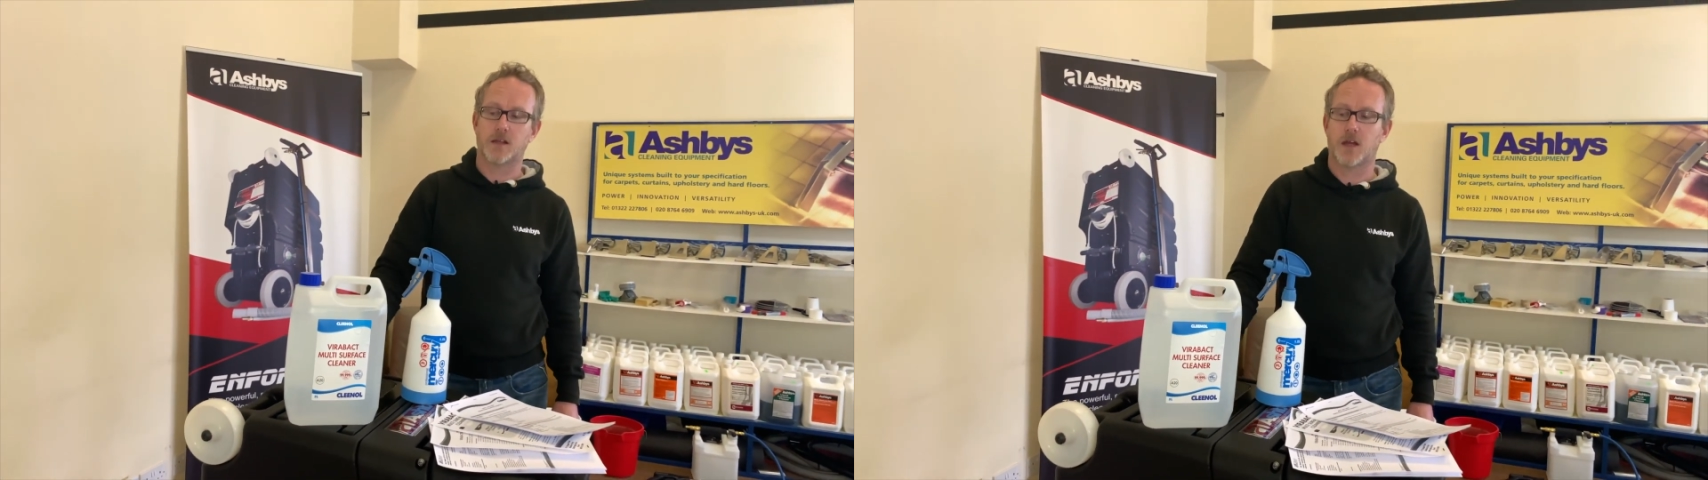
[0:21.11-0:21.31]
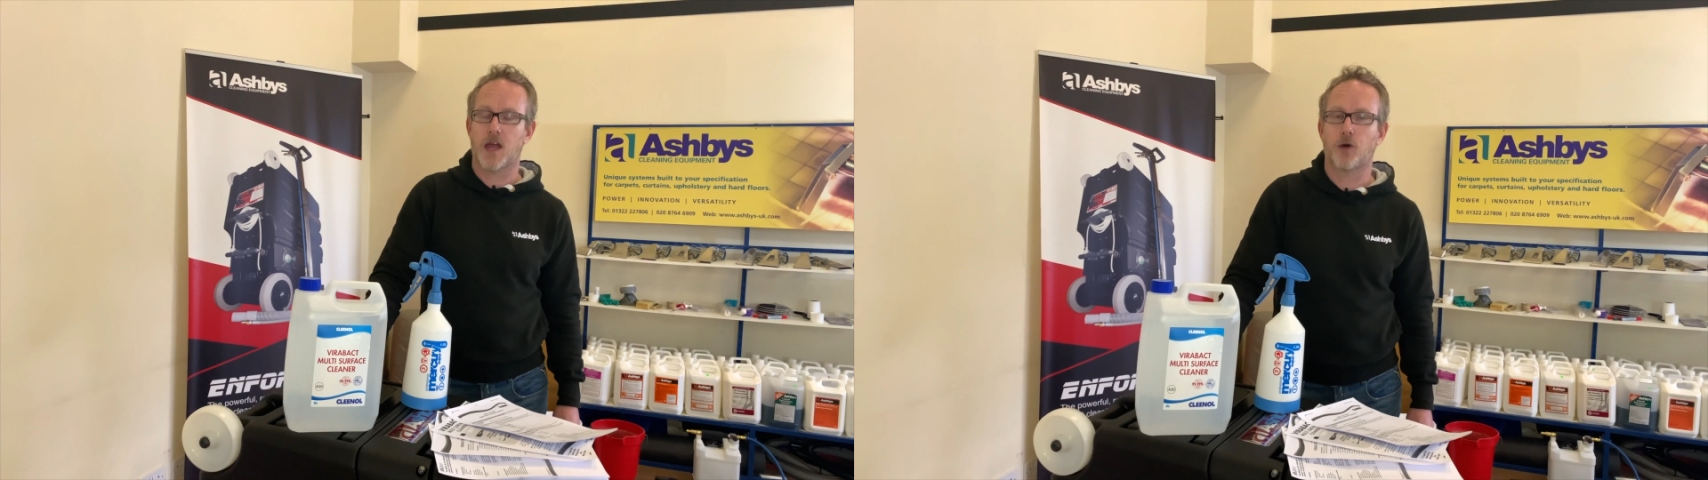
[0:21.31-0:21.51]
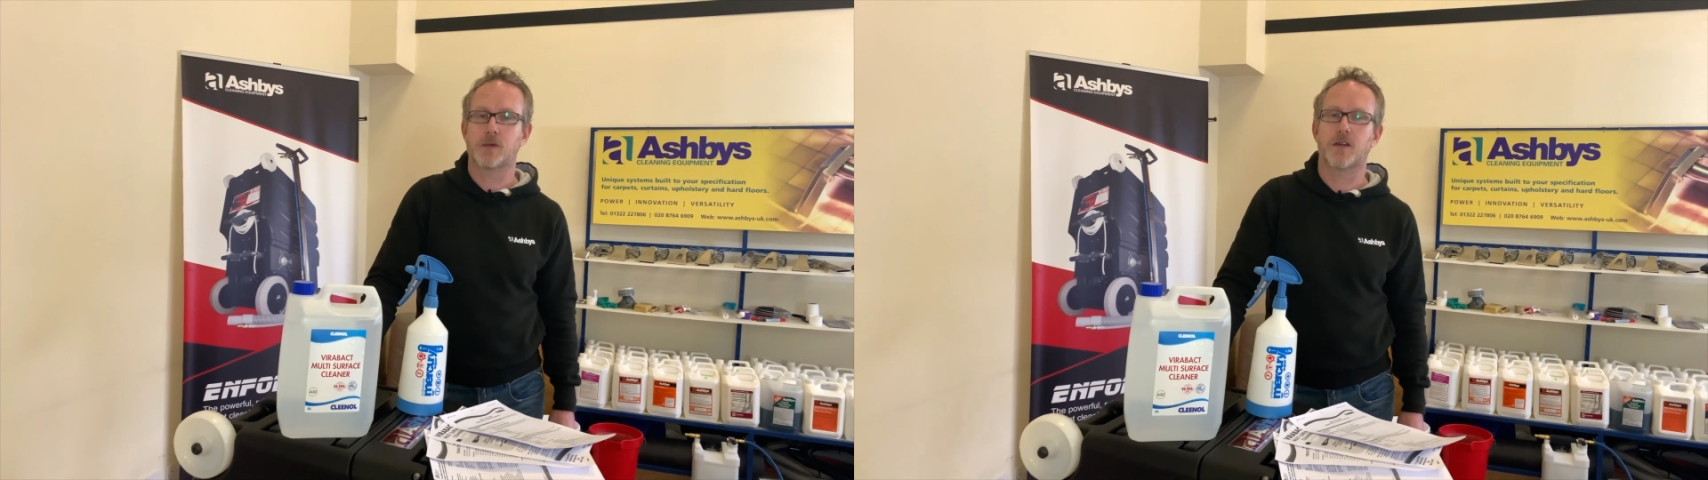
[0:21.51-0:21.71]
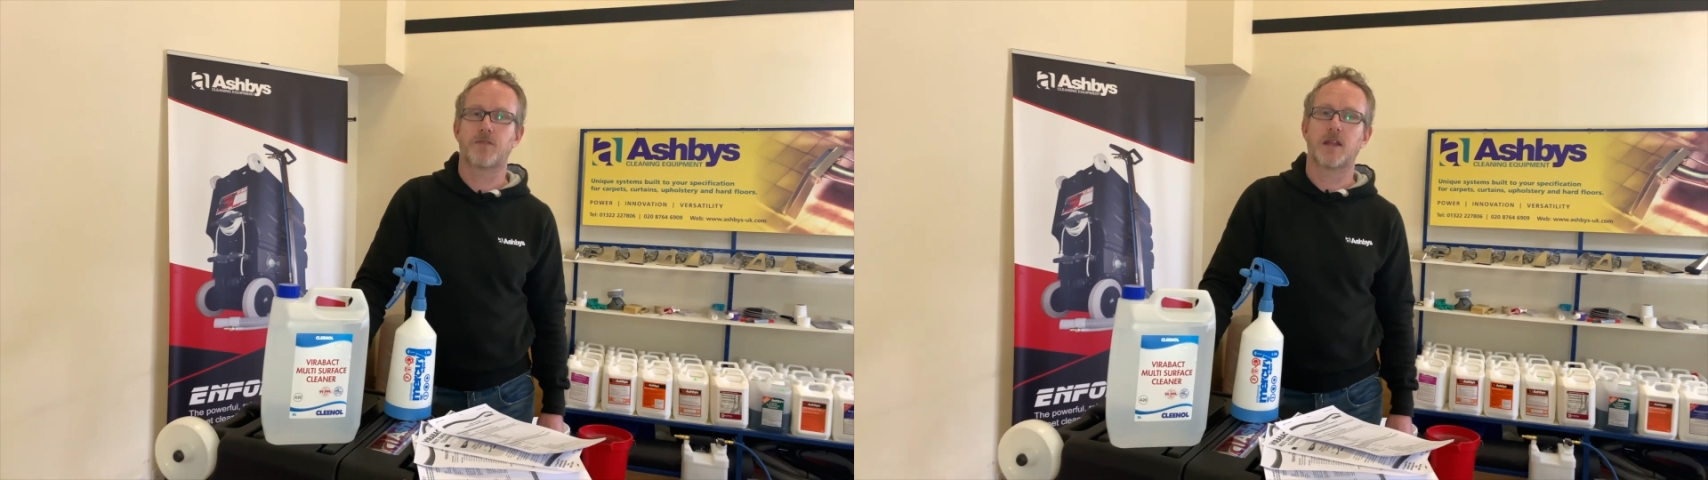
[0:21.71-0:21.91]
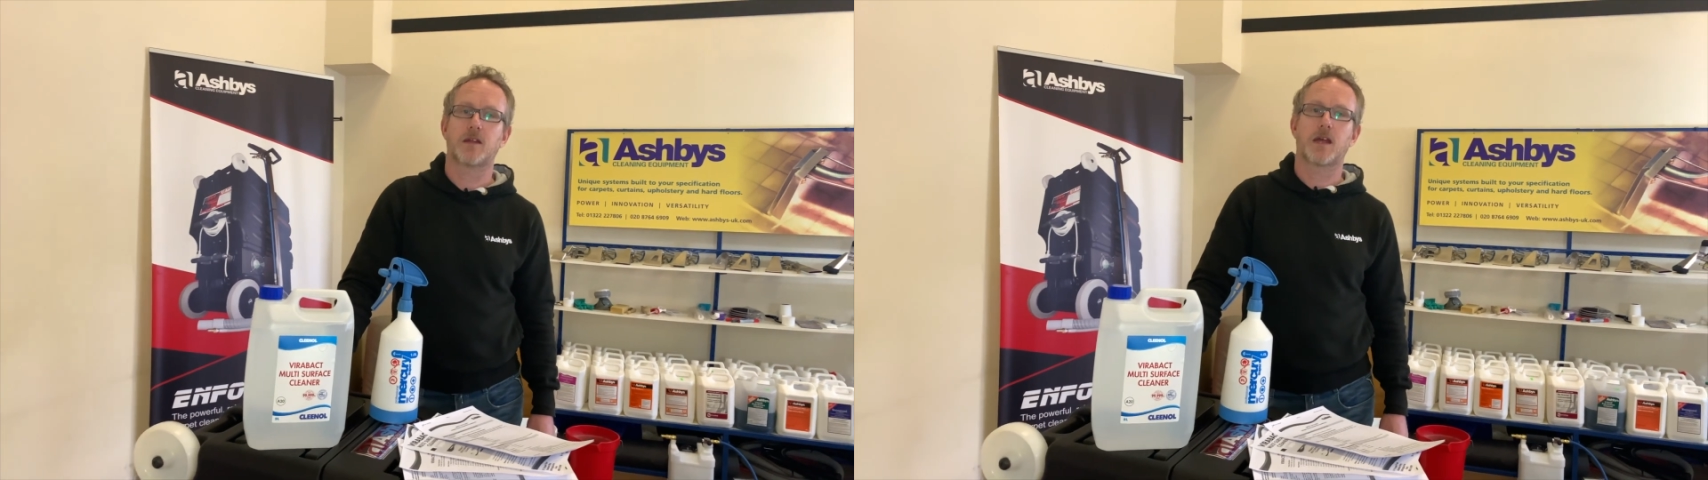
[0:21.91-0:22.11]
that helps
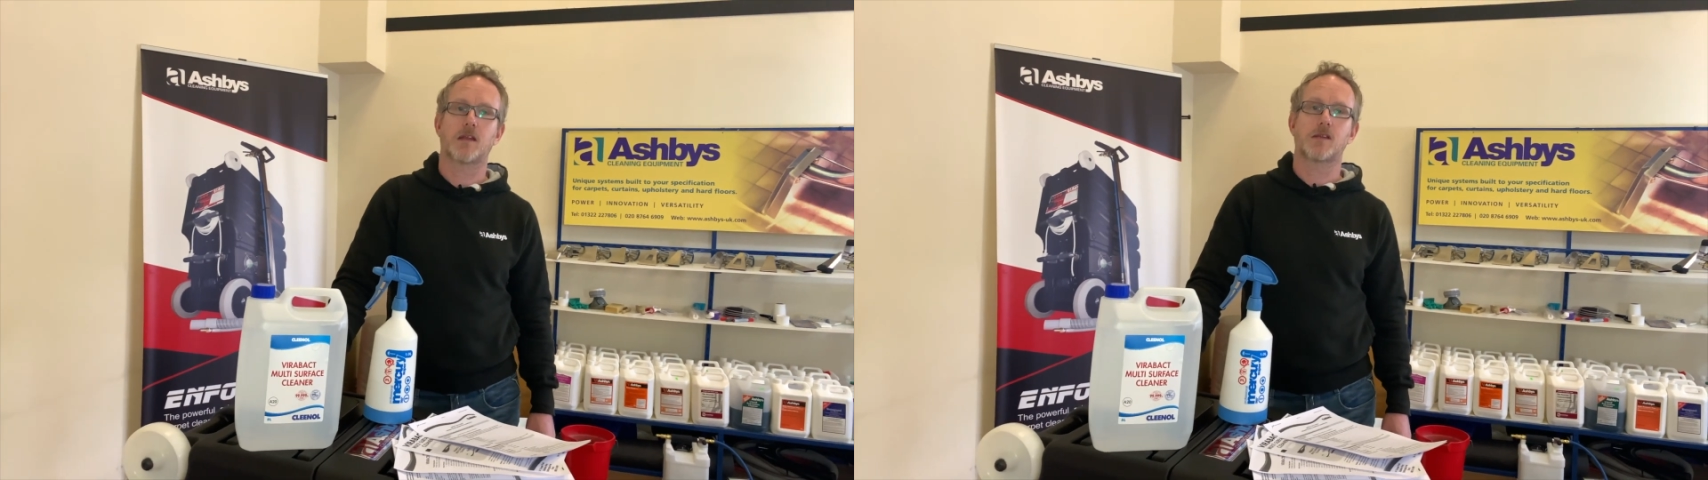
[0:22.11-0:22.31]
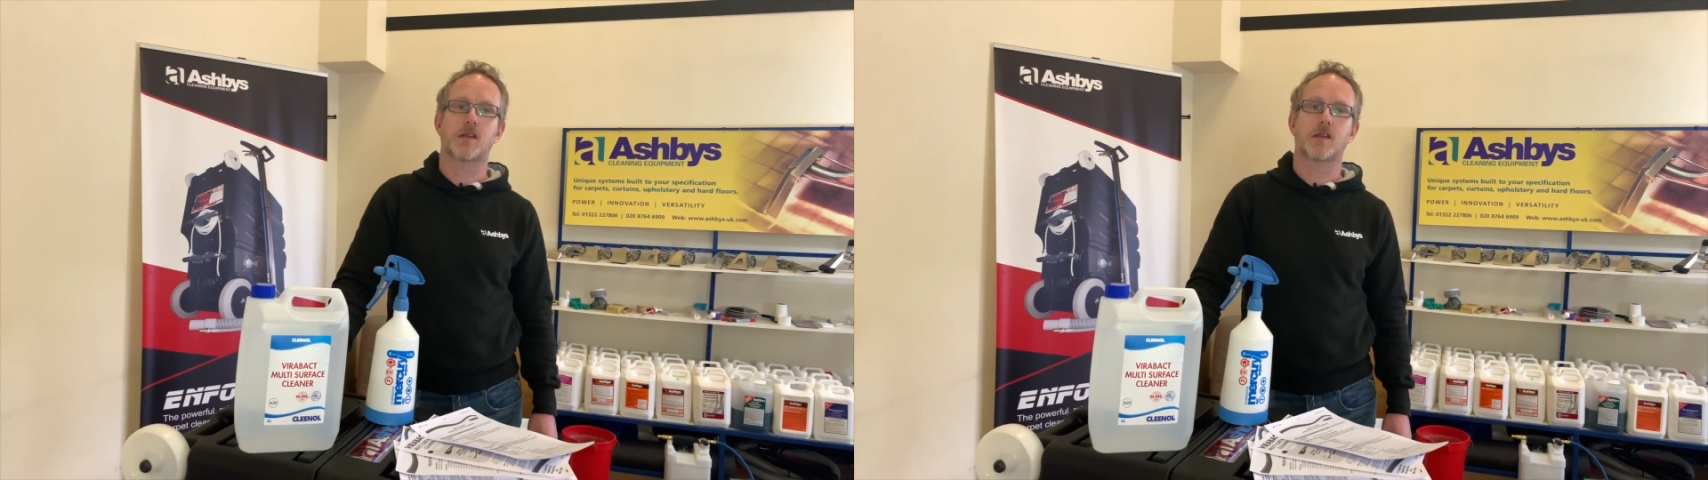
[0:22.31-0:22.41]
defend against